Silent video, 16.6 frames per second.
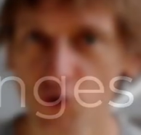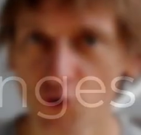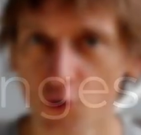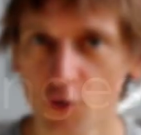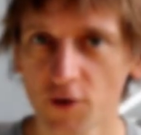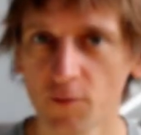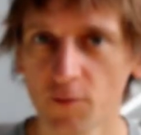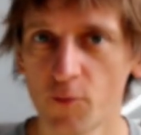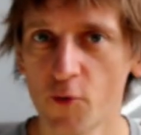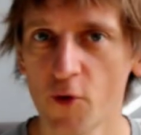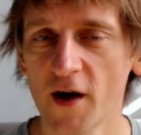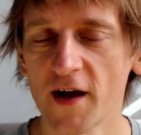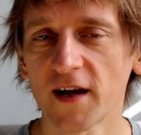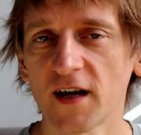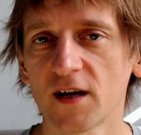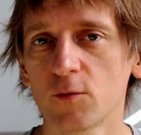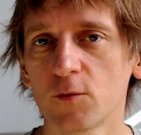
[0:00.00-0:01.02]
short
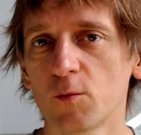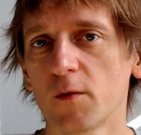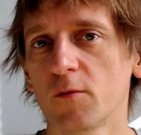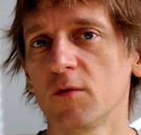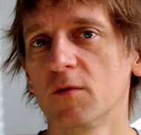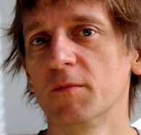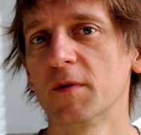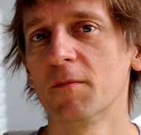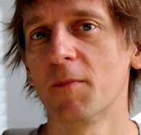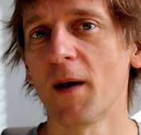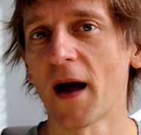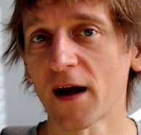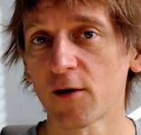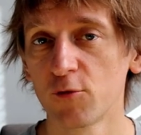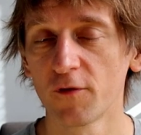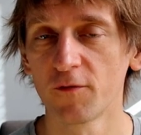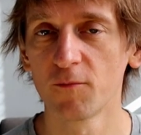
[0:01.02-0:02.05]
break and we will be
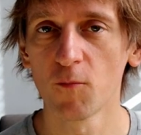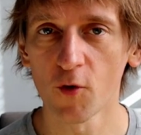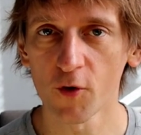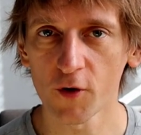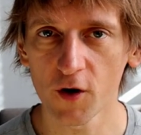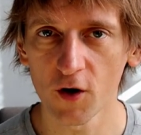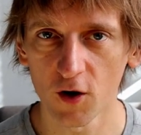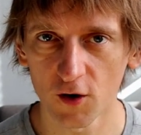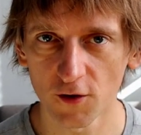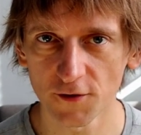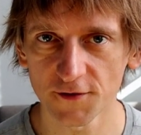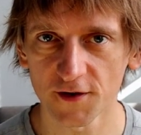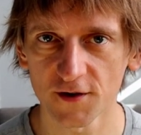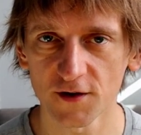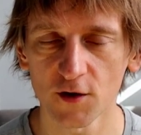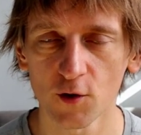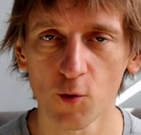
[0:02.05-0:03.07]
back with more
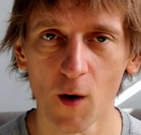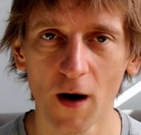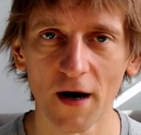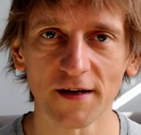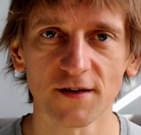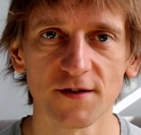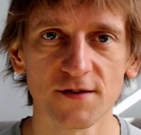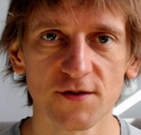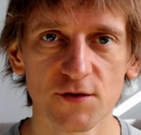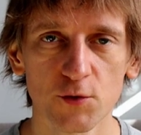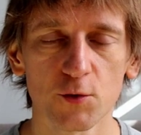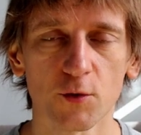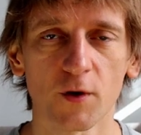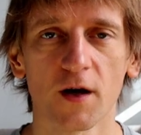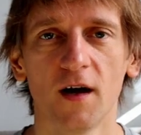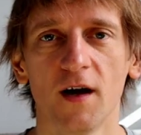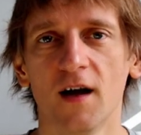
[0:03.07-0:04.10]
content quite
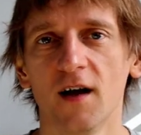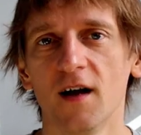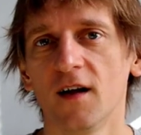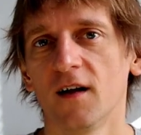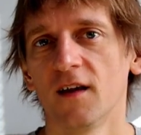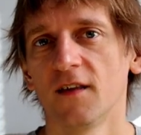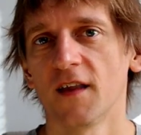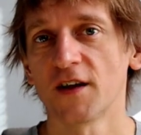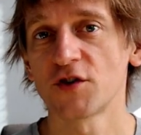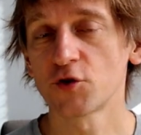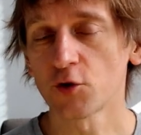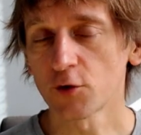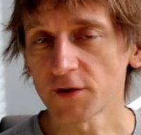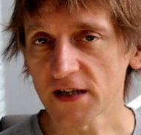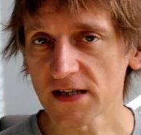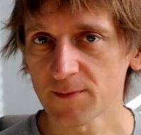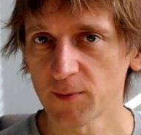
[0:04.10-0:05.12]
soon. A
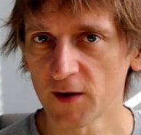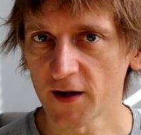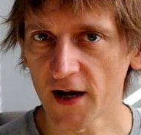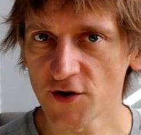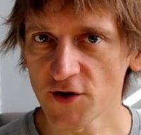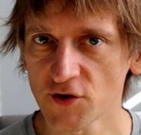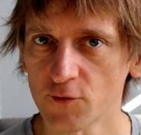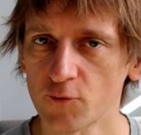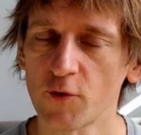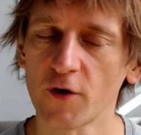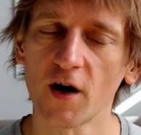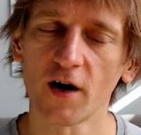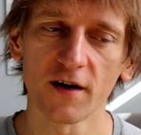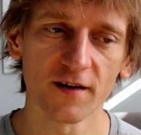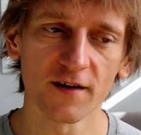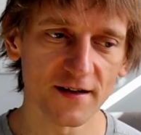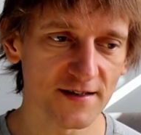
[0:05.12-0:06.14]
short explanation
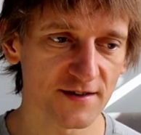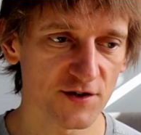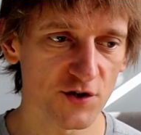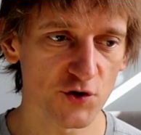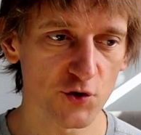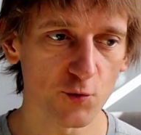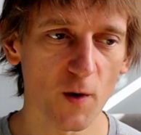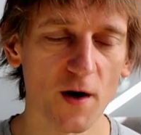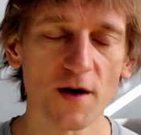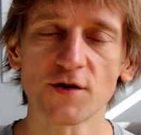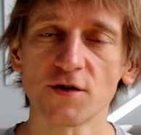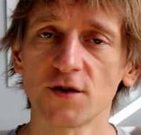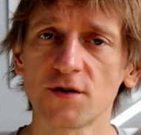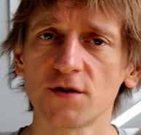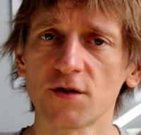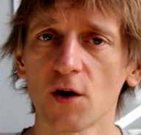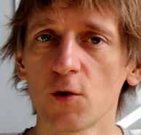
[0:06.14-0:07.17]
regarding this
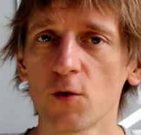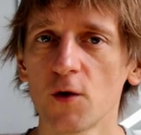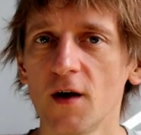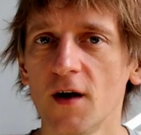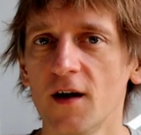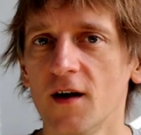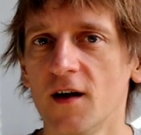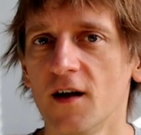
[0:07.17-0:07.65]
situation. So